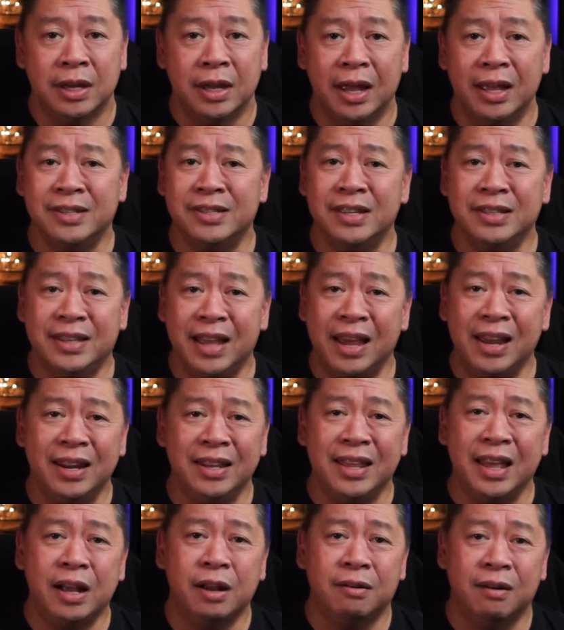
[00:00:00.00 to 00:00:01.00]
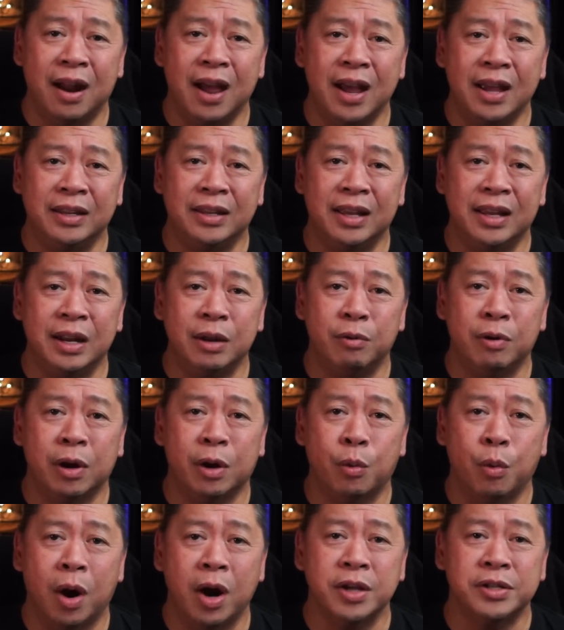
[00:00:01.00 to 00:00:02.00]
It's a day-to-day grind, and it
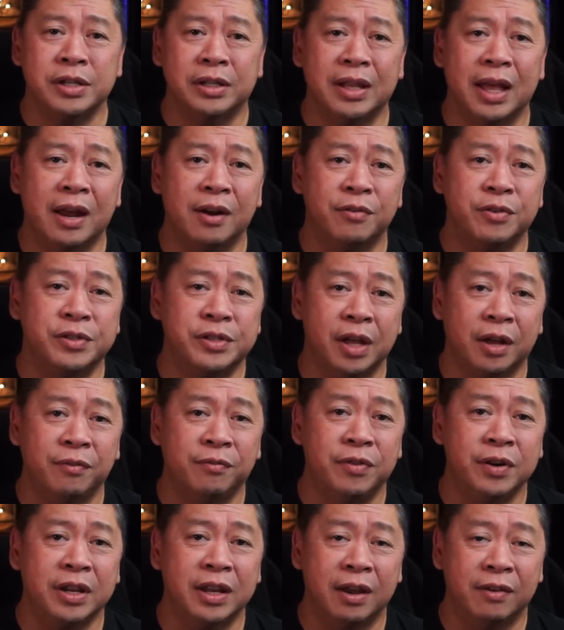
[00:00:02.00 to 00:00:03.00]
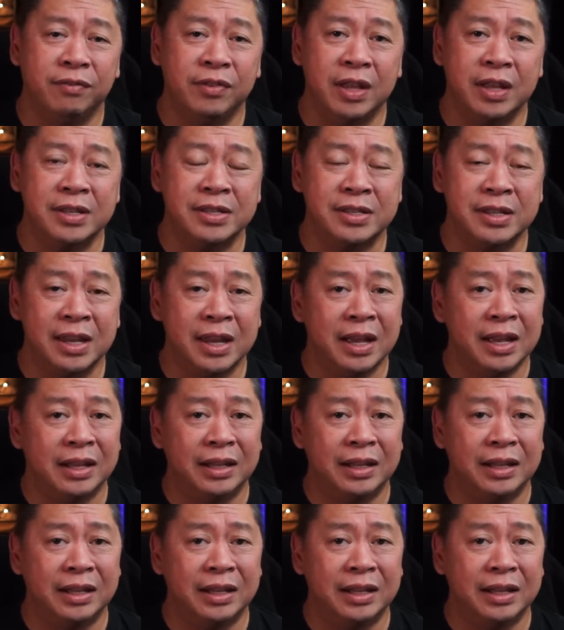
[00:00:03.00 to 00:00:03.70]
requires a lot of self-forgiveness,